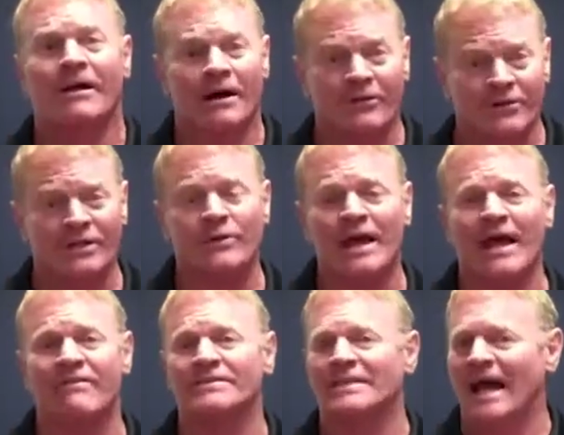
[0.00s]
Other thing we
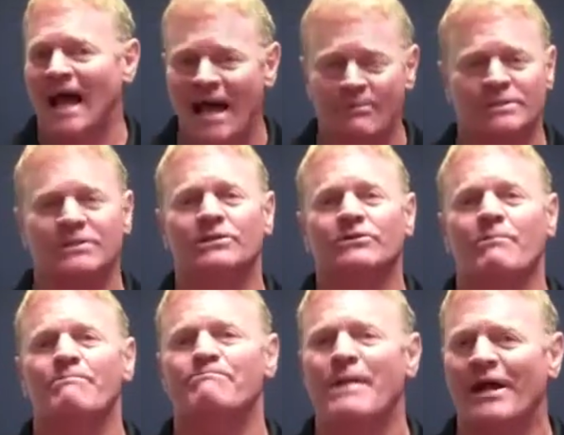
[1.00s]
have is
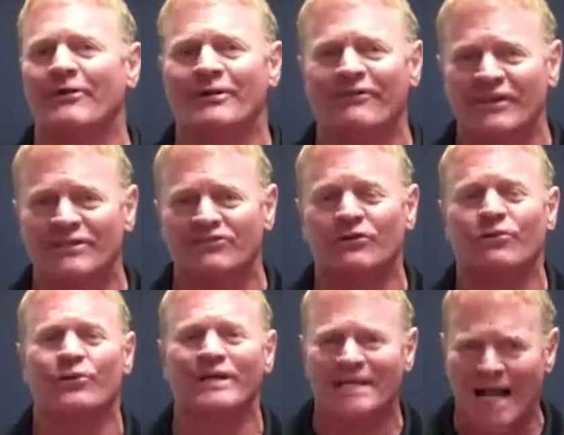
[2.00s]
absolute barrier of entry.
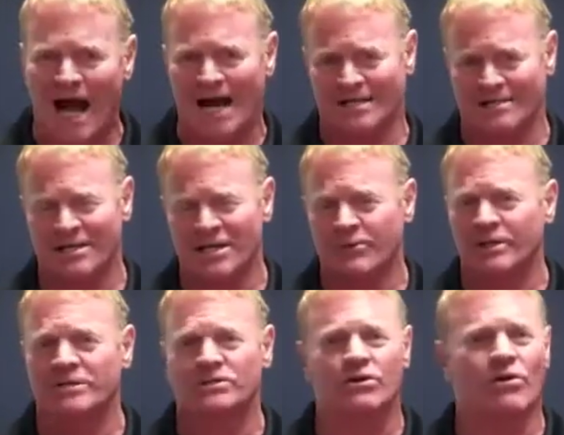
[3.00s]
We got it.
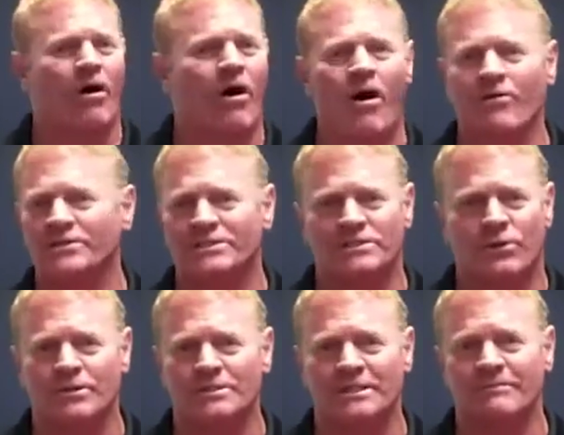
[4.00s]
We control all the
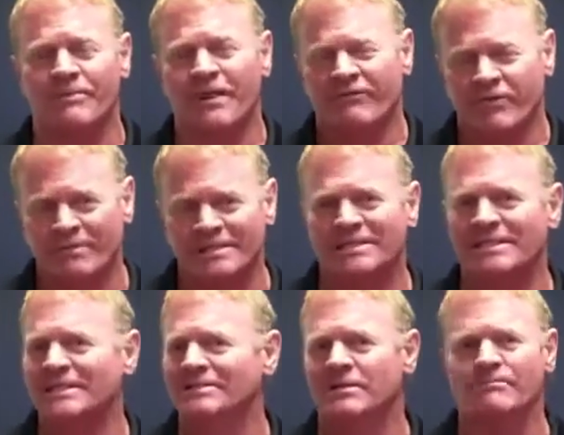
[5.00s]
sourcing from the
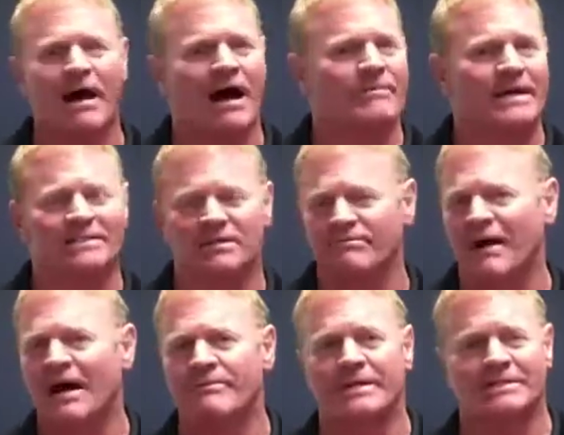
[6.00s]
seed to the biomass
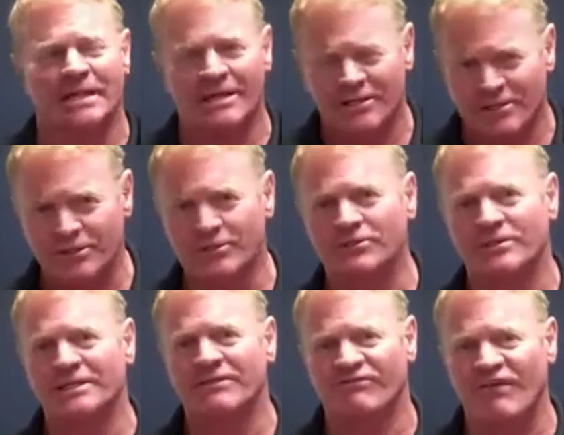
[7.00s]
to
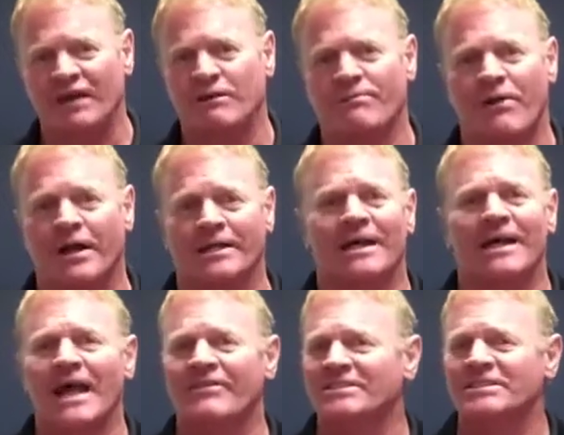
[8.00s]
the final product.
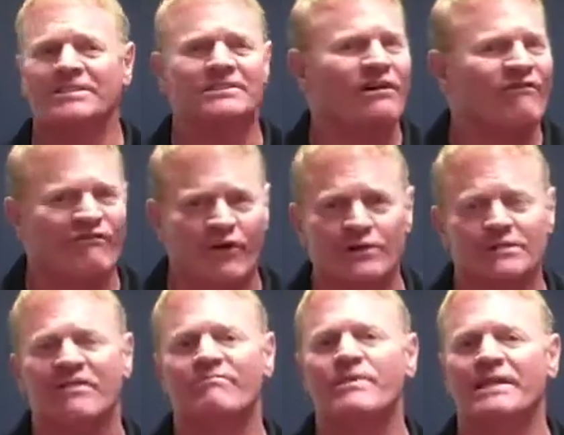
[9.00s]
And this is the
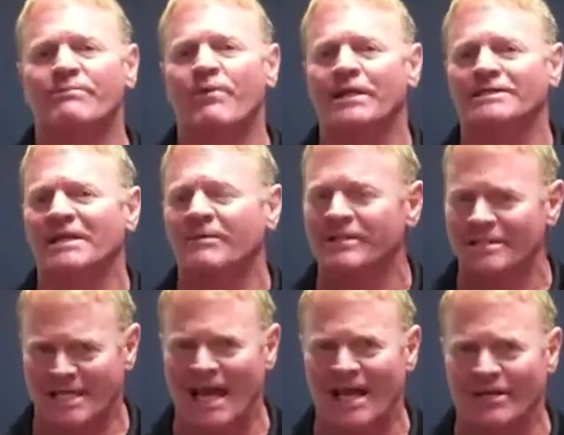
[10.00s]
first of many products coming in
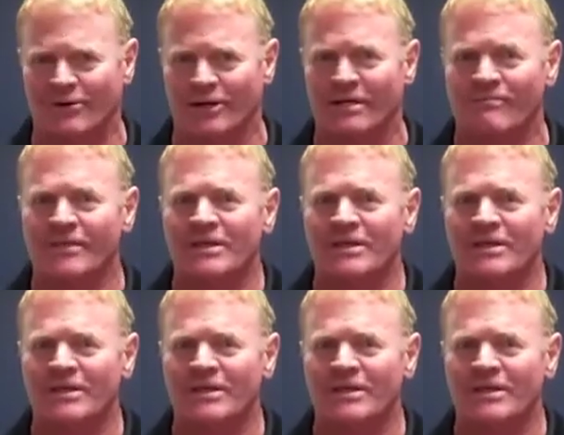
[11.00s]
this category.